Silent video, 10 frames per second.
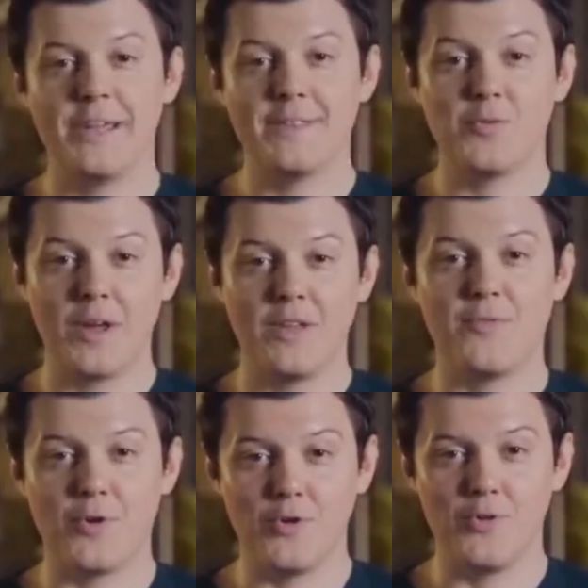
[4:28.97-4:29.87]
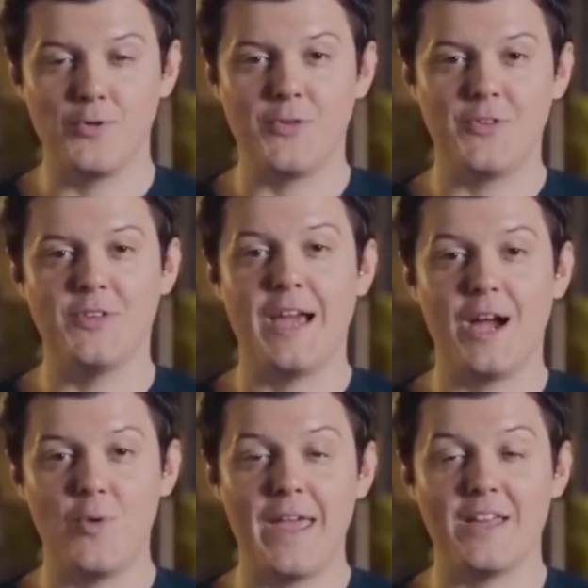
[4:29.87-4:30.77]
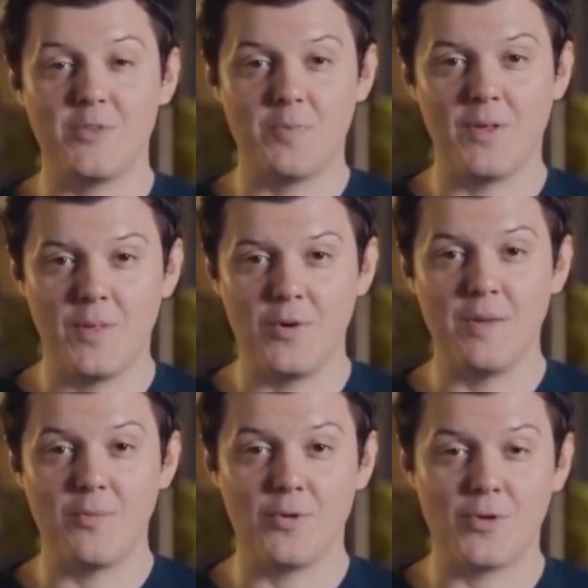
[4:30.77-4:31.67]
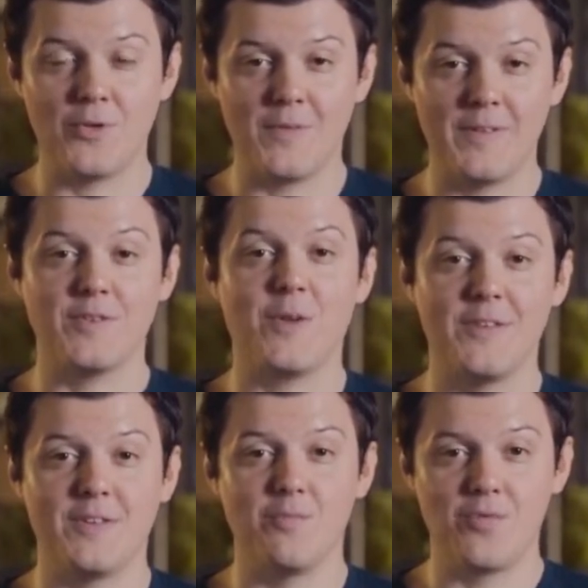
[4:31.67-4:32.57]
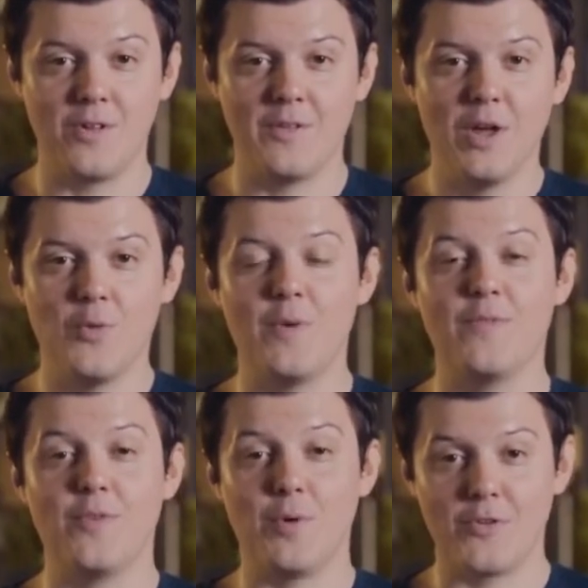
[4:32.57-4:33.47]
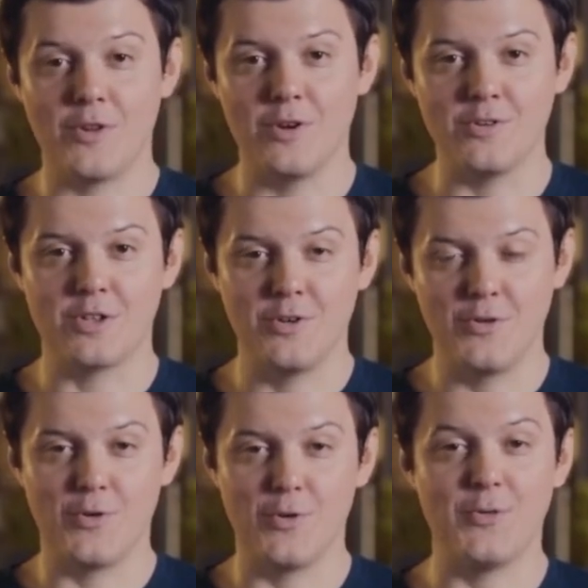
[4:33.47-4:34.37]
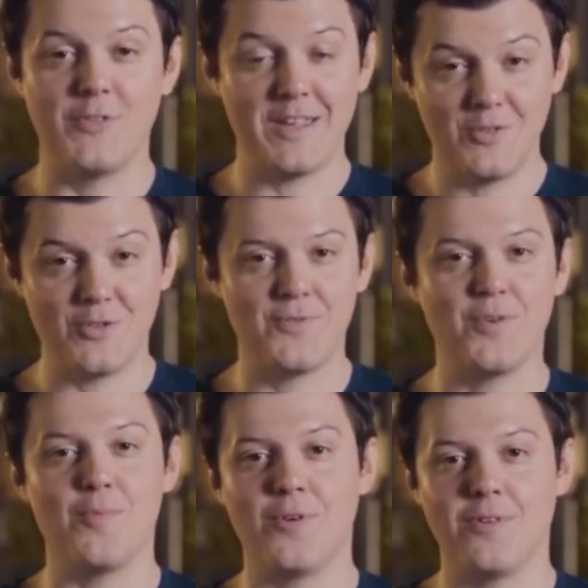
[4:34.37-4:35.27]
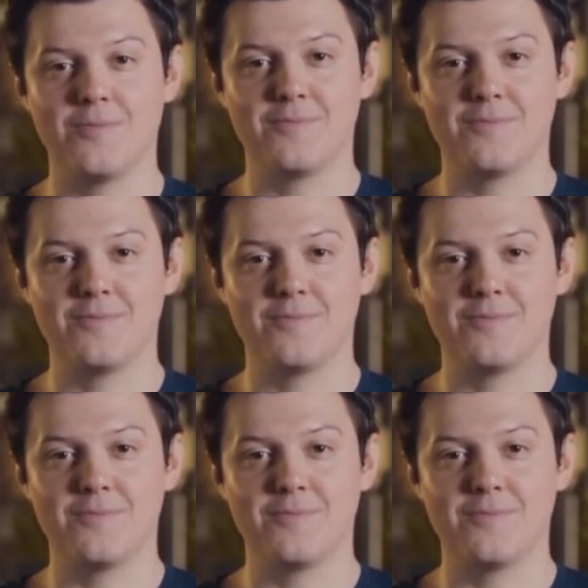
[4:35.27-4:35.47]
to Stadia. We keep forgetting. What a lot of people are misinformed on is they think that this is the apex of Stadia. The Stadia is just